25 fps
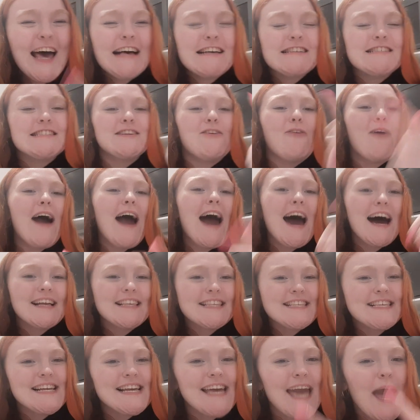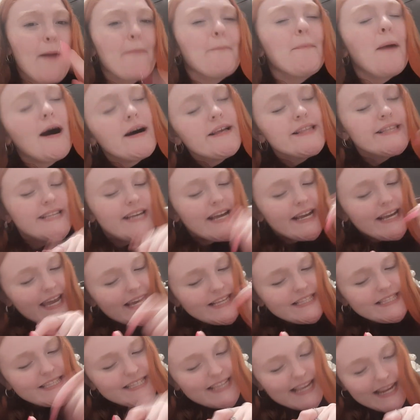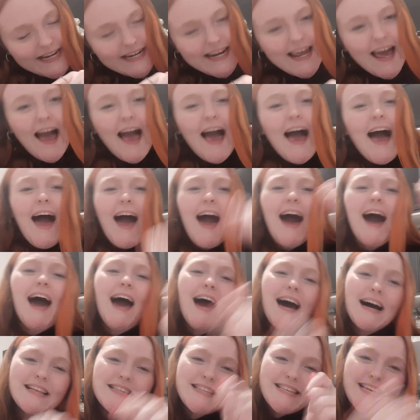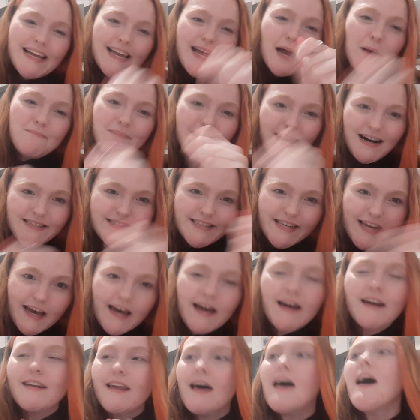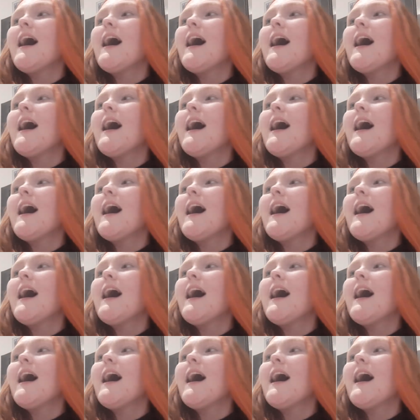So I had to get my tickets in. I had to get my turn.